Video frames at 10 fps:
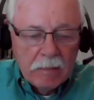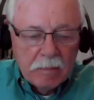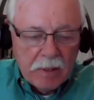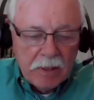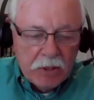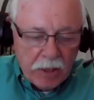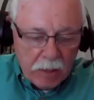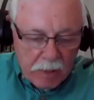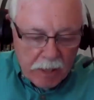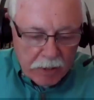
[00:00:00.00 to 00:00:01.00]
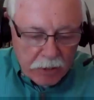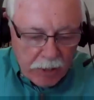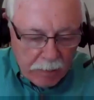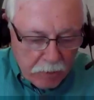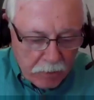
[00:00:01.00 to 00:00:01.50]
But in Jeremiah
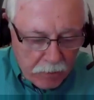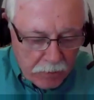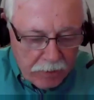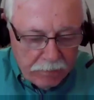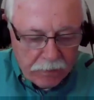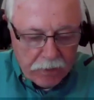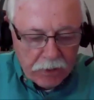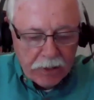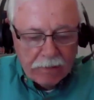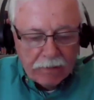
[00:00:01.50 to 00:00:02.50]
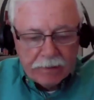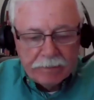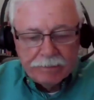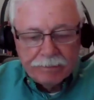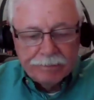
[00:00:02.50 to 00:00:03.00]
chapter thirty, verse seven,